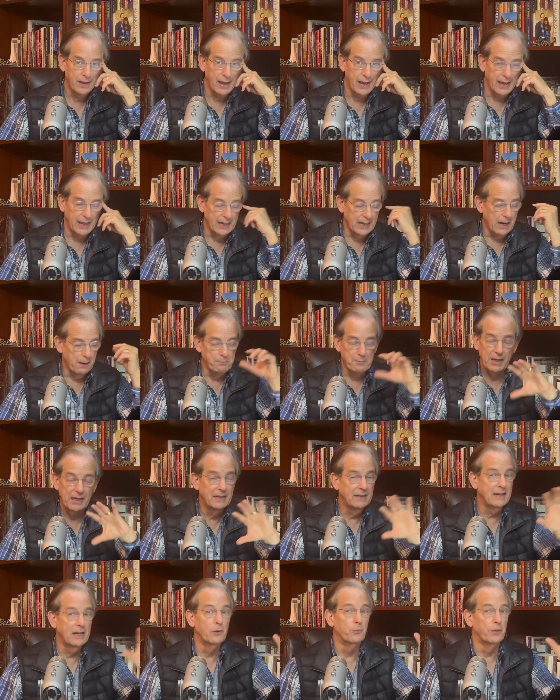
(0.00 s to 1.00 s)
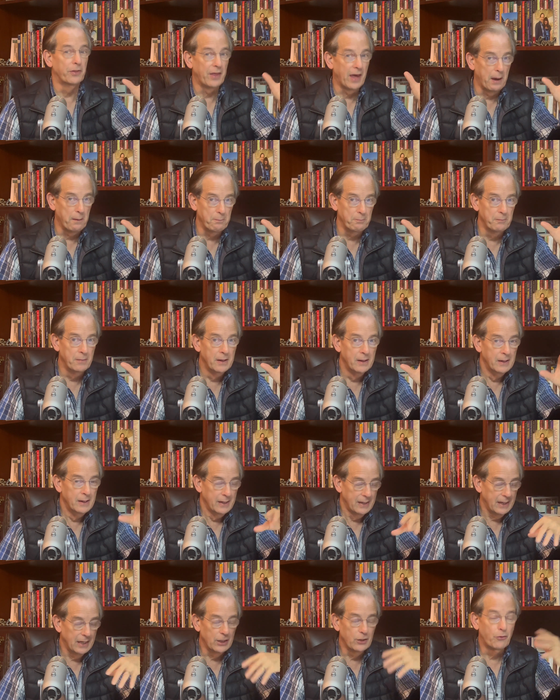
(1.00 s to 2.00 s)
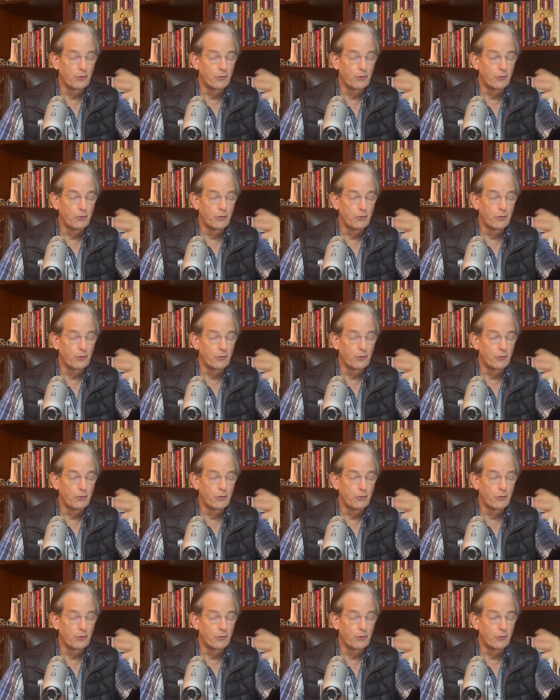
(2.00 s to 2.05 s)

And I may deal with that in